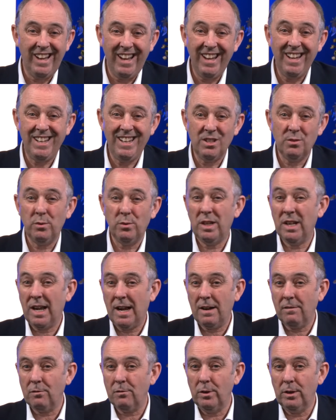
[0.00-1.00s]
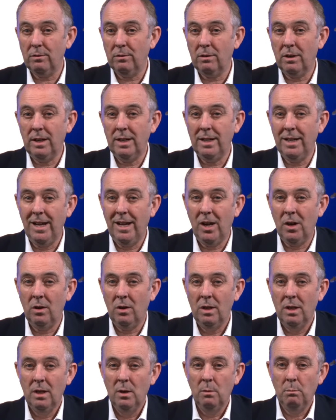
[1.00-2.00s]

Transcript: and is recovering right now.